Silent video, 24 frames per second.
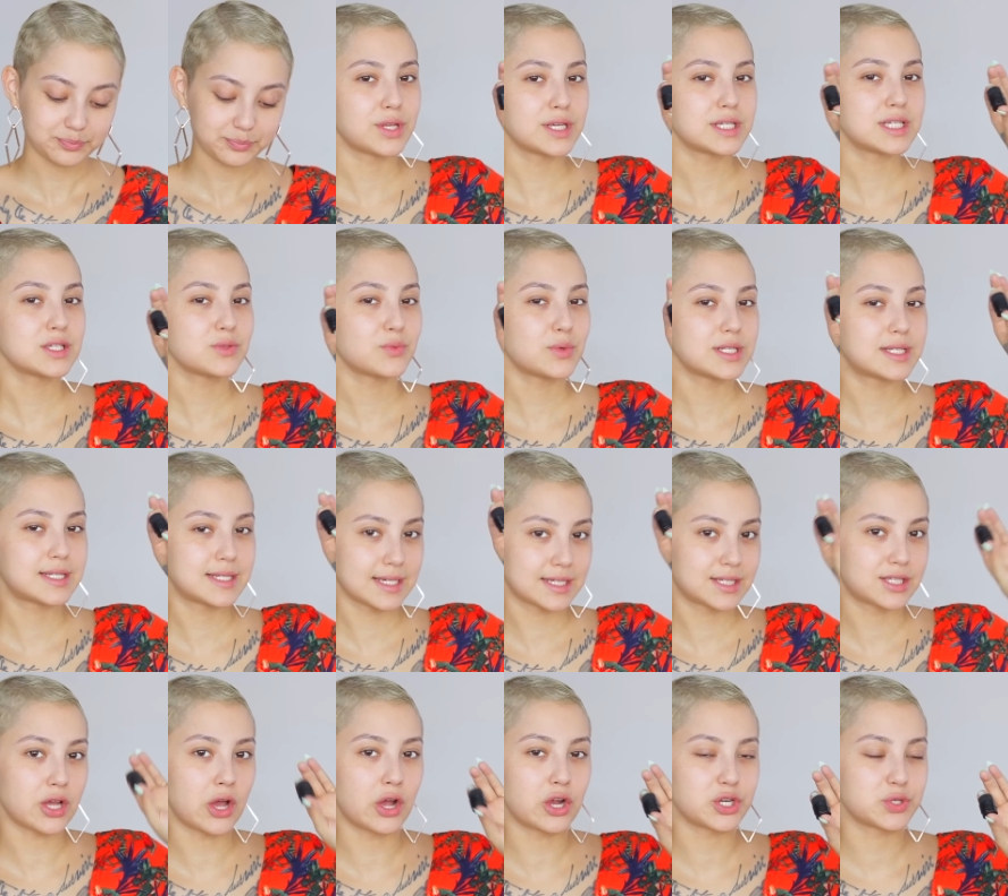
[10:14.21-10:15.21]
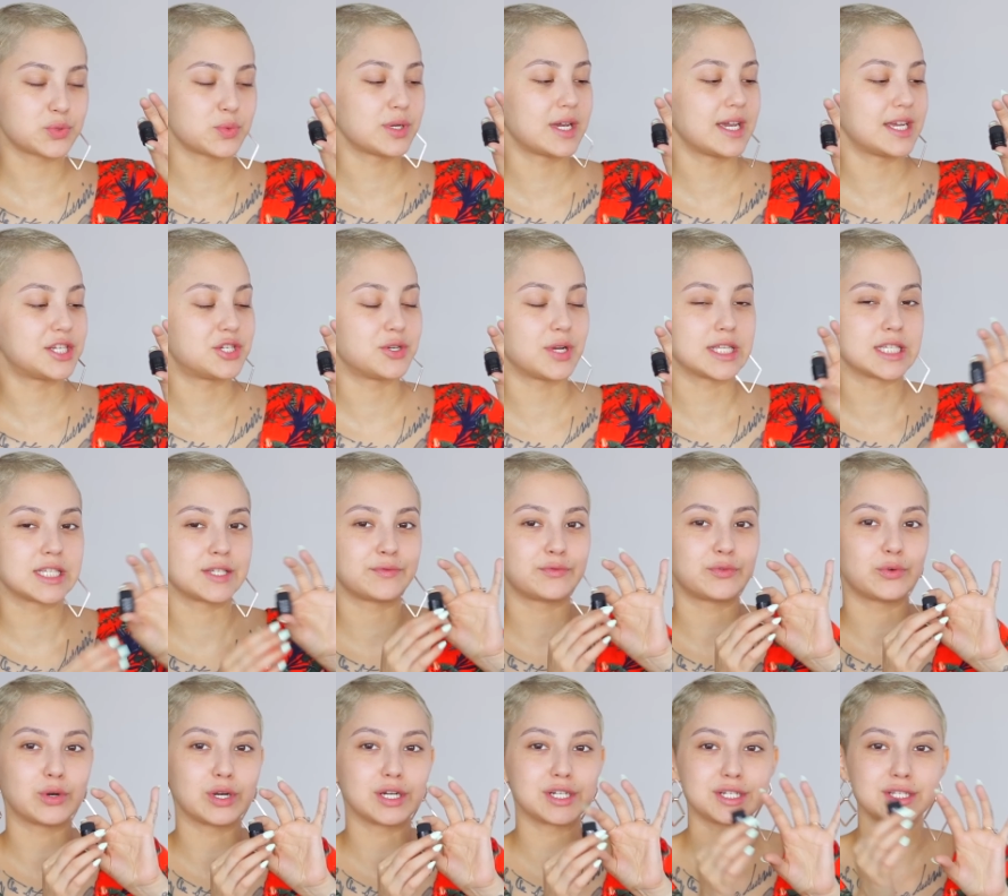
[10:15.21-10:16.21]
This is what six dollars will get you at
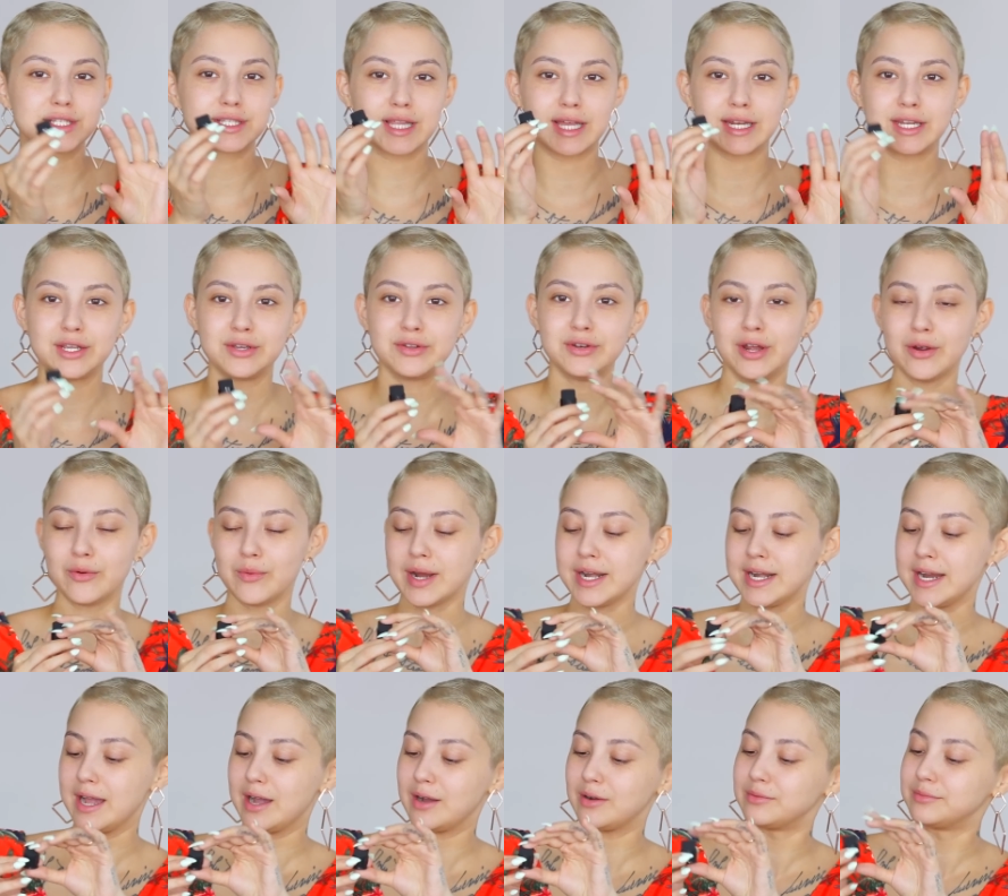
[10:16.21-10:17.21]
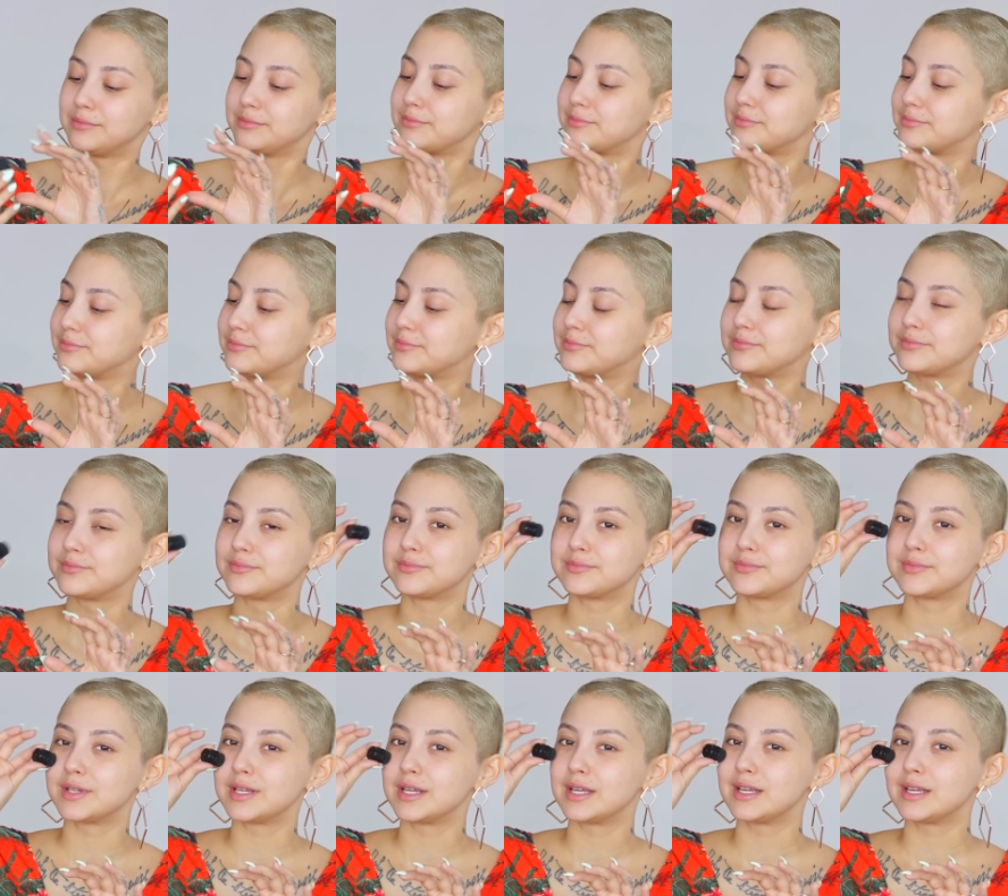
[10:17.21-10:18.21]
Sephora, just letting you know right now.
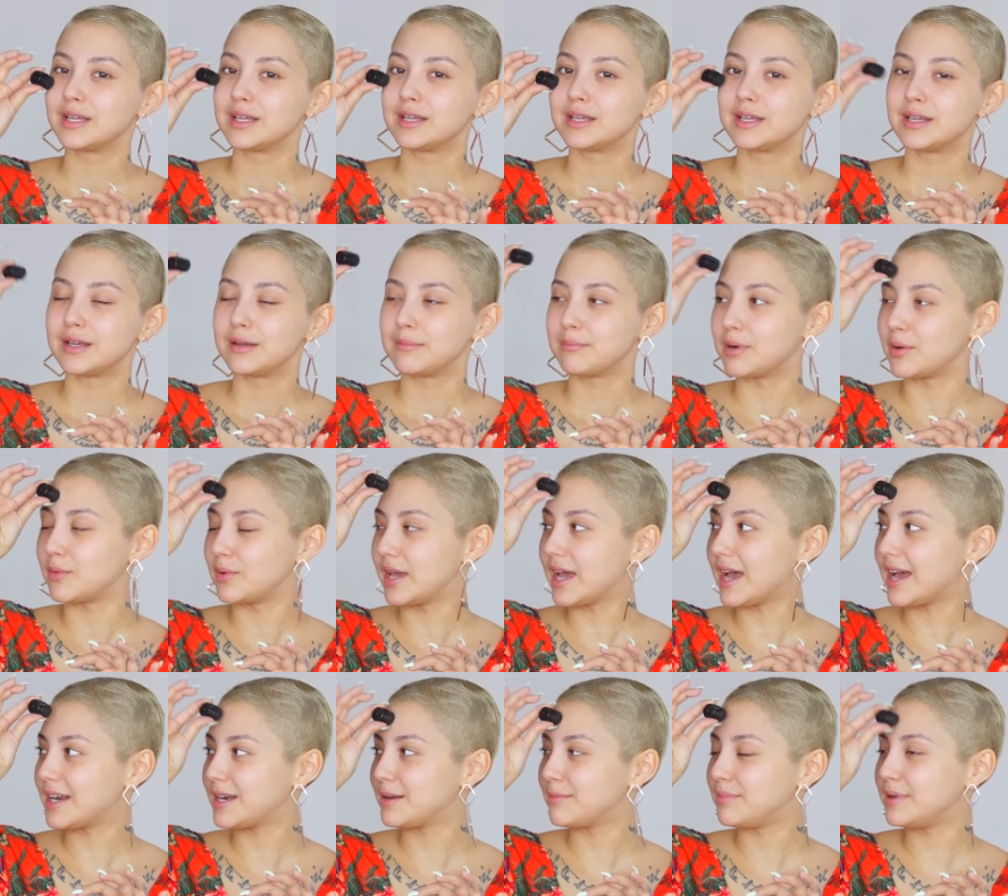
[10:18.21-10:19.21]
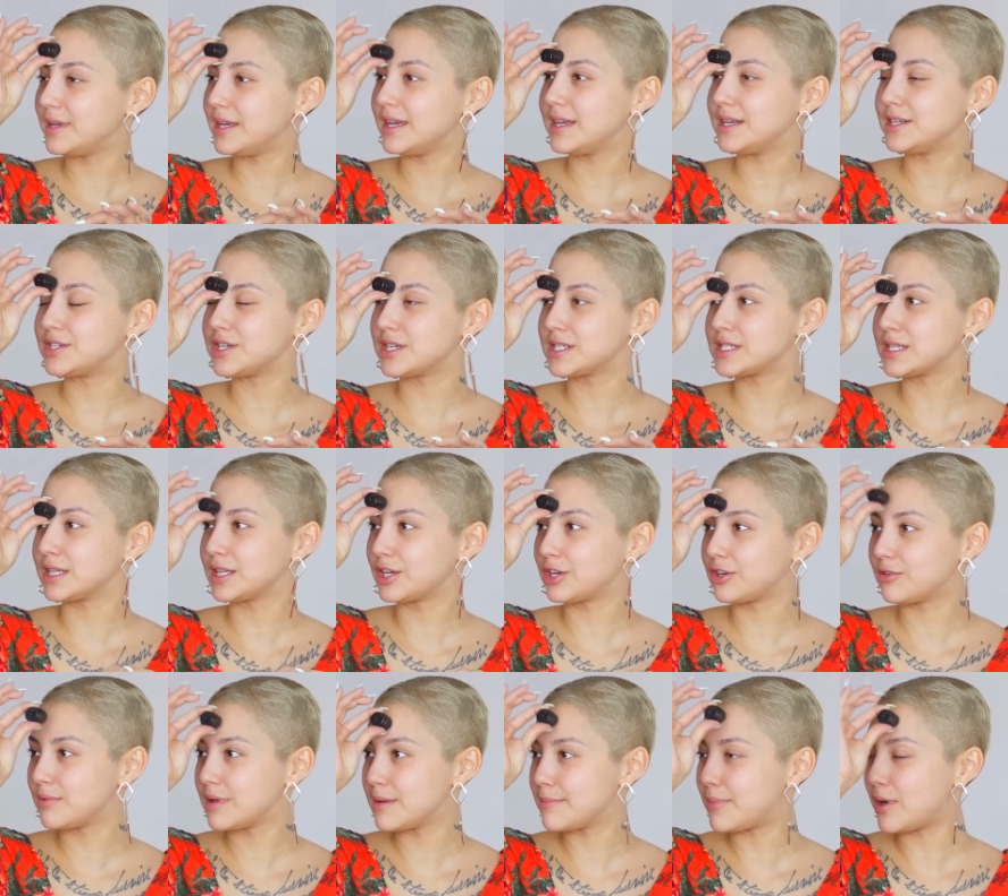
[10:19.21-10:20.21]
But we had to be just a
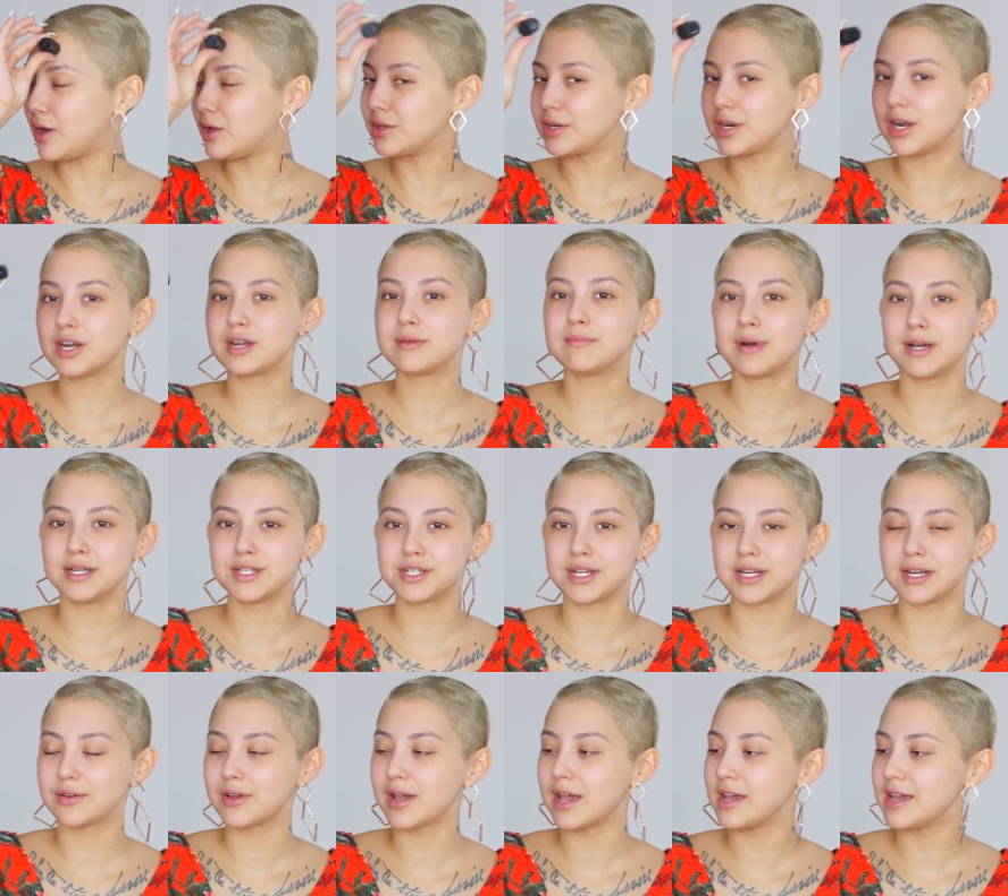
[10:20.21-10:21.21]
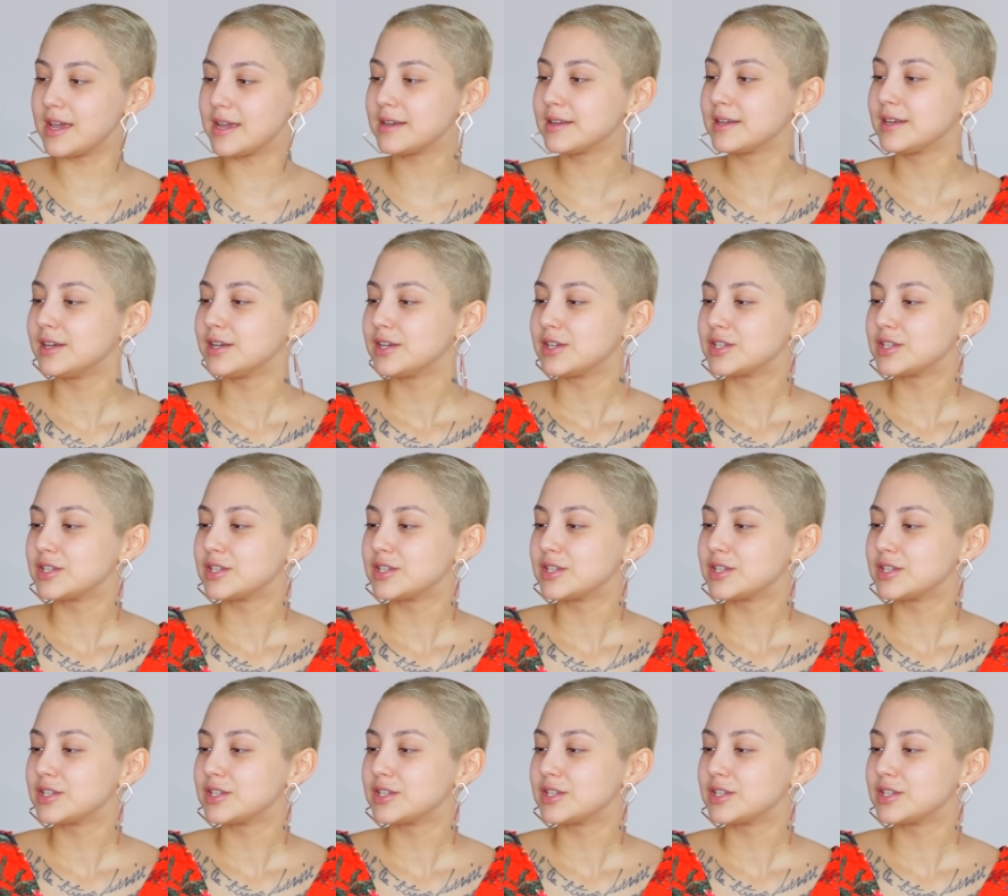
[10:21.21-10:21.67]
little bit balling on a budget, okay?